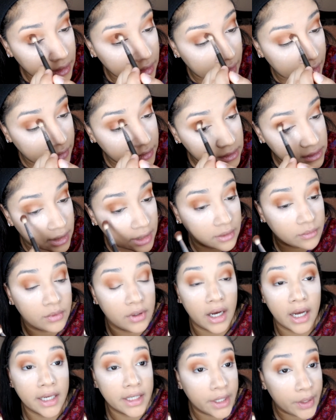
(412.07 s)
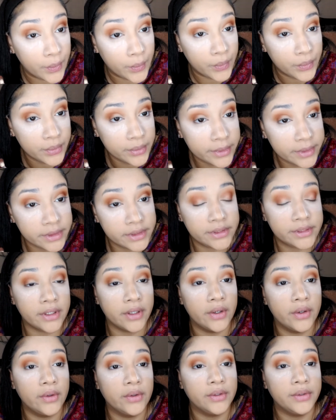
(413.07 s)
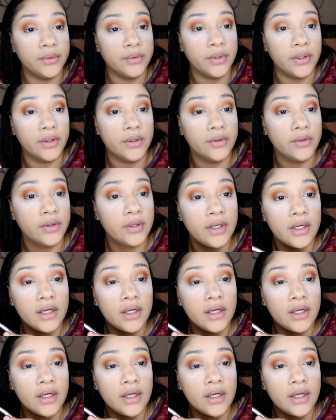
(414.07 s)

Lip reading: I was like, well, I don't. So, you know,